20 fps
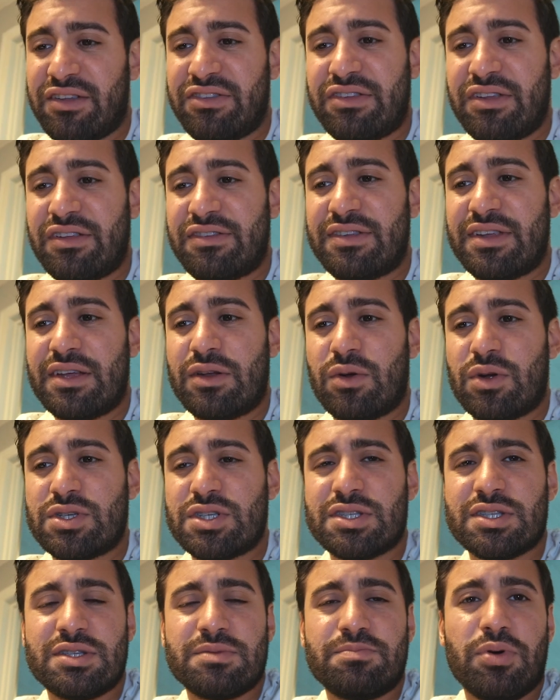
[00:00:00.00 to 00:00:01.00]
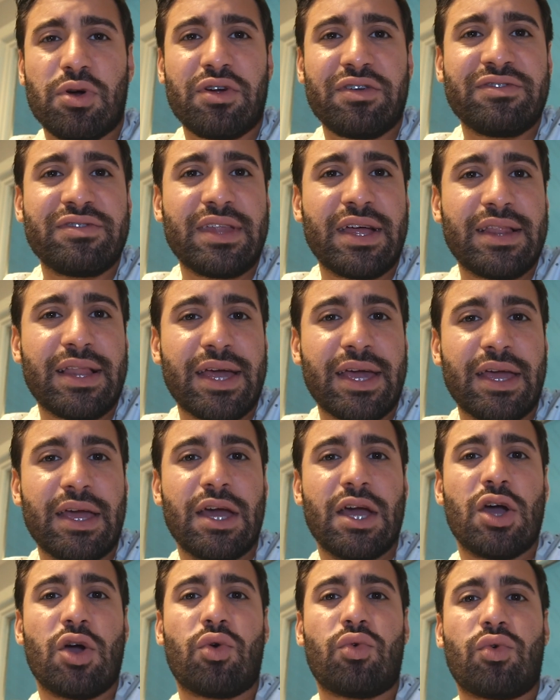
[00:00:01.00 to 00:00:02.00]
assistant or just the person that like
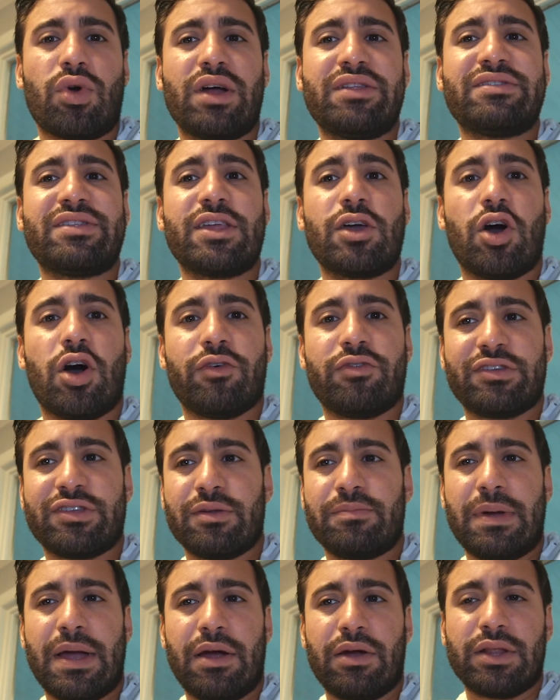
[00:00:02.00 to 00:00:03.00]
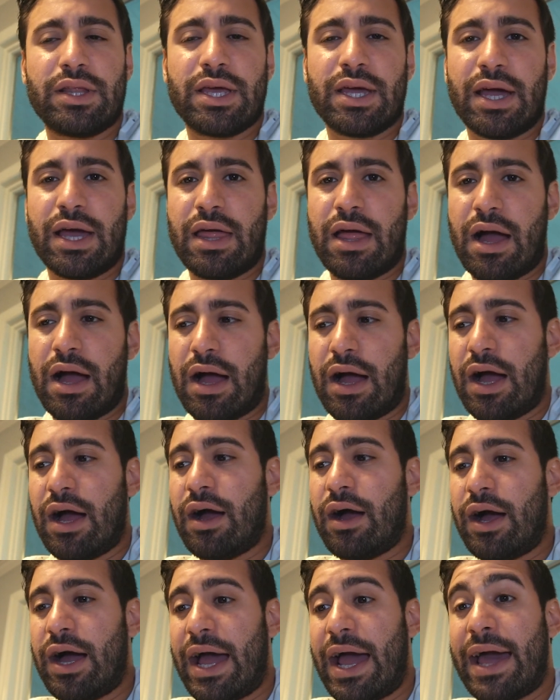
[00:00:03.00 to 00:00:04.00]
runs the office apparently
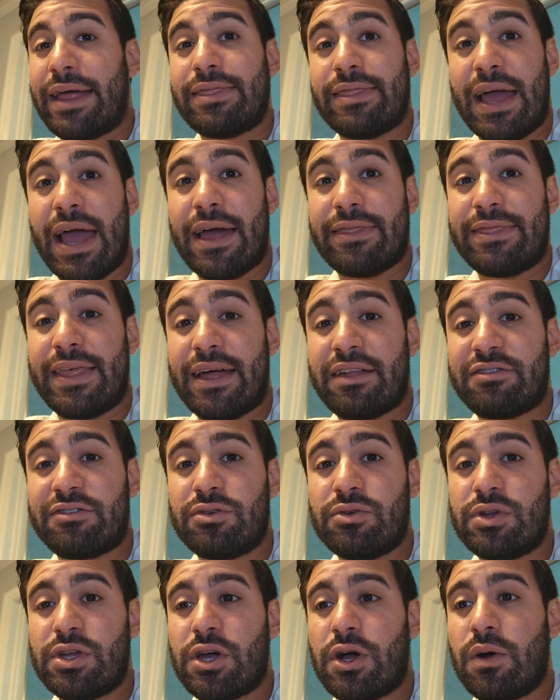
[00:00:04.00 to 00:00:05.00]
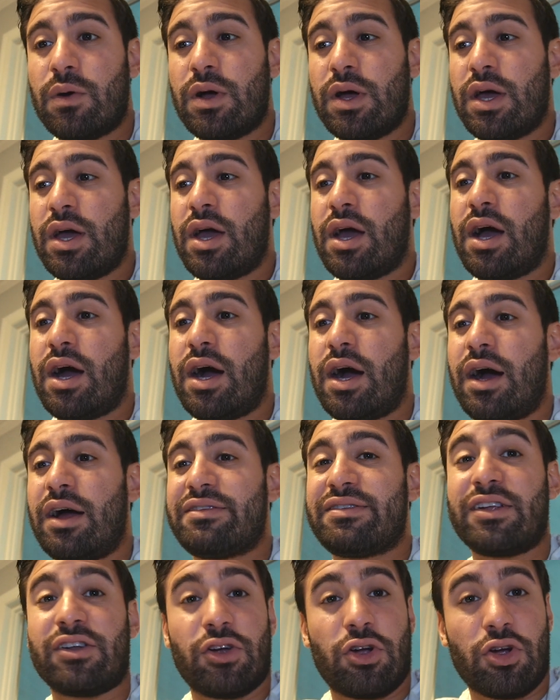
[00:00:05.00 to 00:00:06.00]
at that studio. I
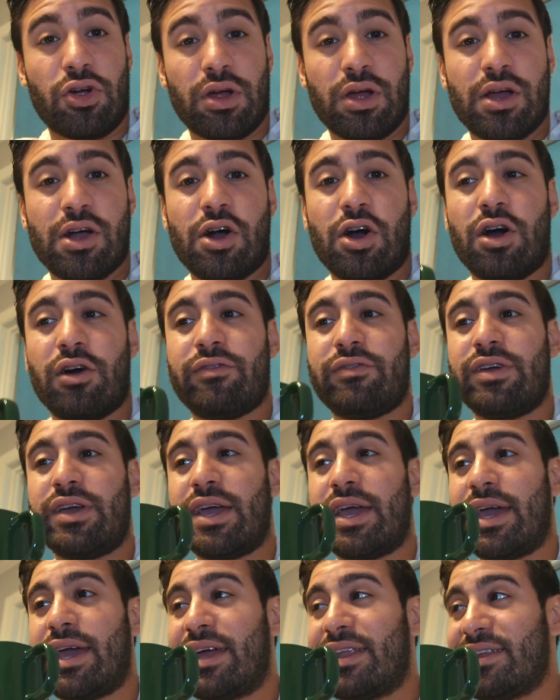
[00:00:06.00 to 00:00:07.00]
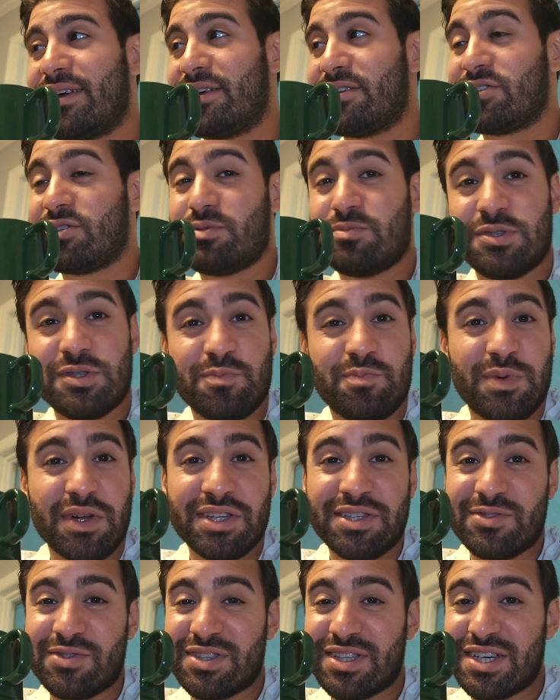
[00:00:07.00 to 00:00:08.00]
sent her coffee, and so just
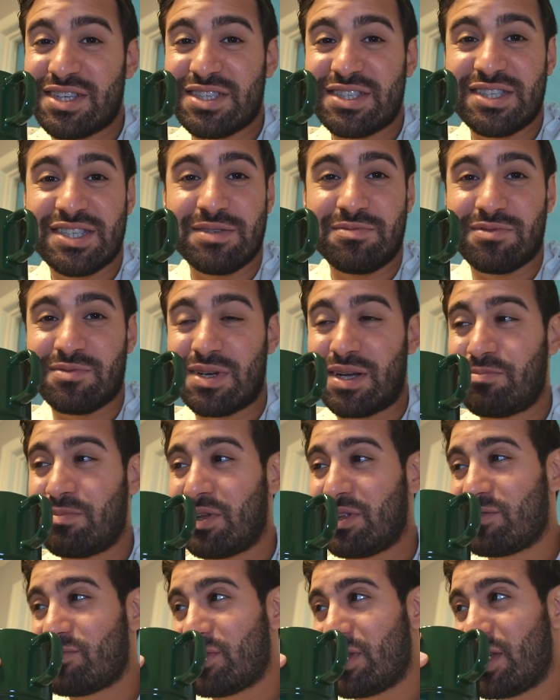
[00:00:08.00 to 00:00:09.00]
building relationships, man, building